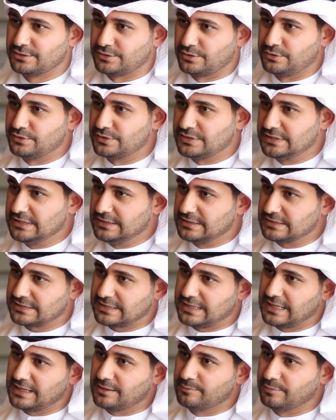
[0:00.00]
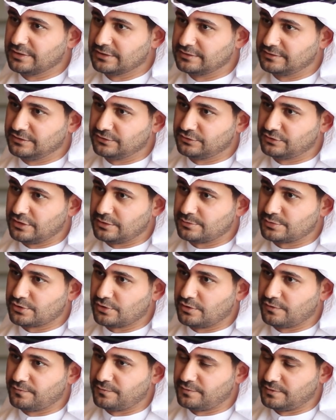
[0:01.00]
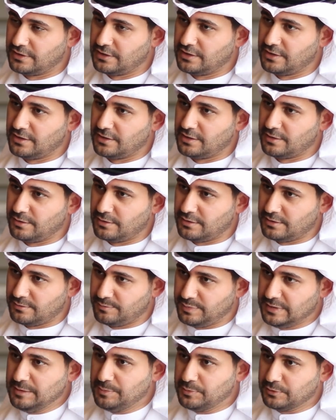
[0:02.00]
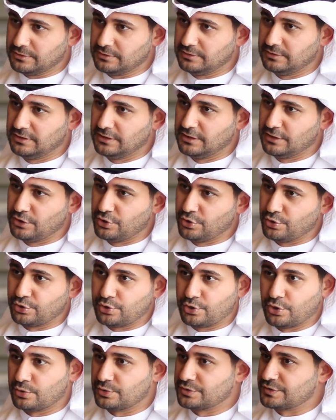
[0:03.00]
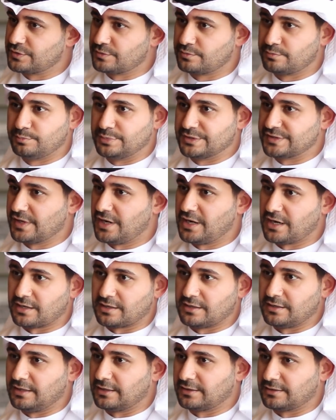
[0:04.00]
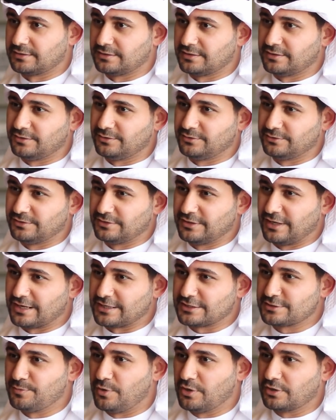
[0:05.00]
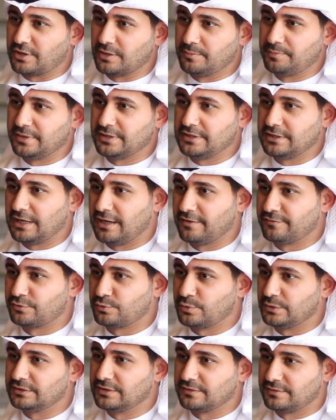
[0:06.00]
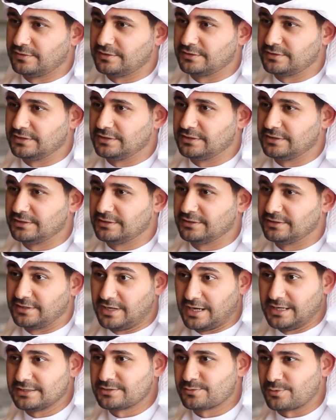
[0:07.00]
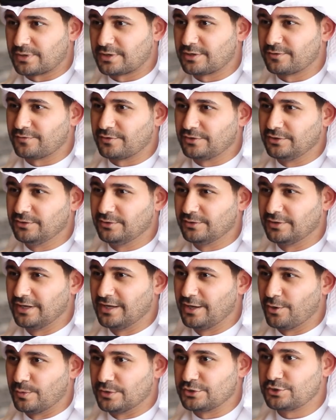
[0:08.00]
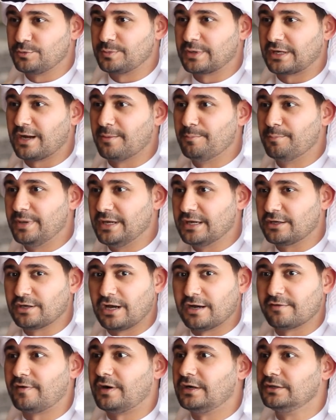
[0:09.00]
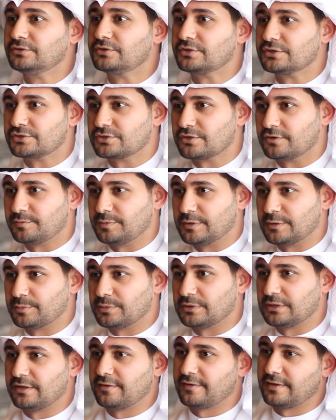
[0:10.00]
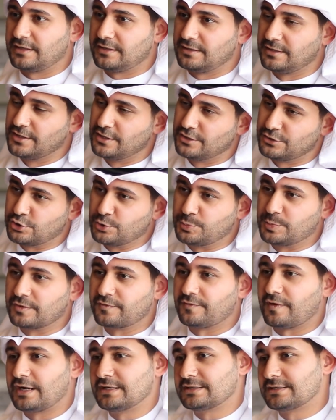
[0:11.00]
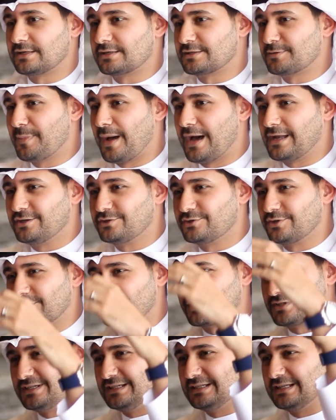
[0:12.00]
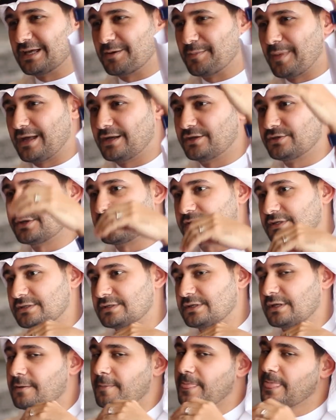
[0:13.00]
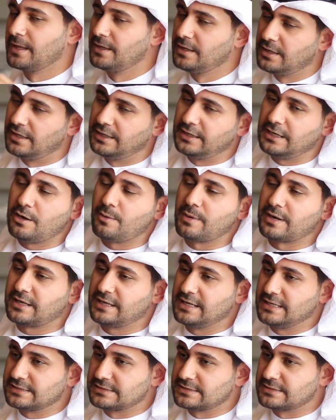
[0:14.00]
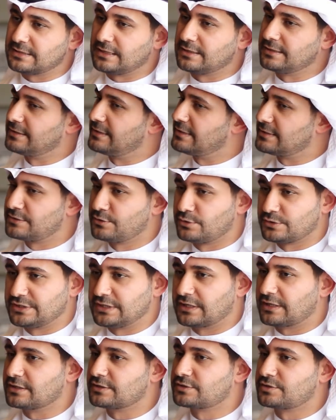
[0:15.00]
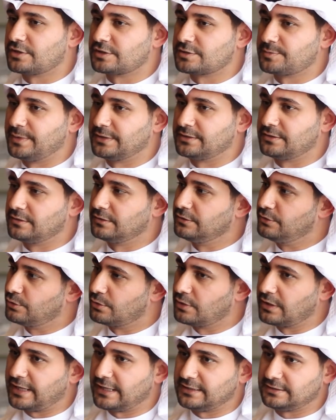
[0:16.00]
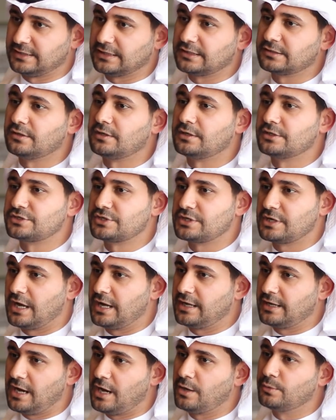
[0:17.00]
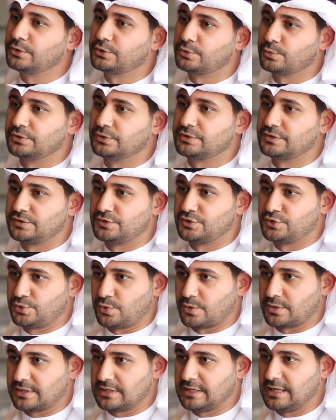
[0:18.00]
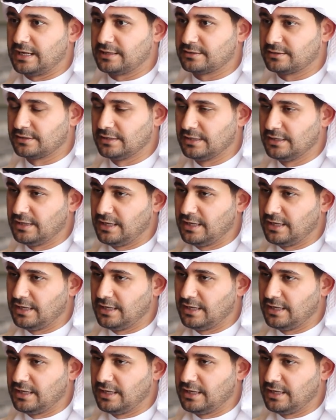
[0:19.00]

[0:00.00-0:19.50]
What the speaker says: So you see the scalability in terms of people goes bizarre. You are a small company, you have 20, 30 guys working for you. Once you become big, you have hundreds of people, and then supervisors, managers, senior managers, etc. In our case, there's no secret sauce, but you look at technology and how would sort that.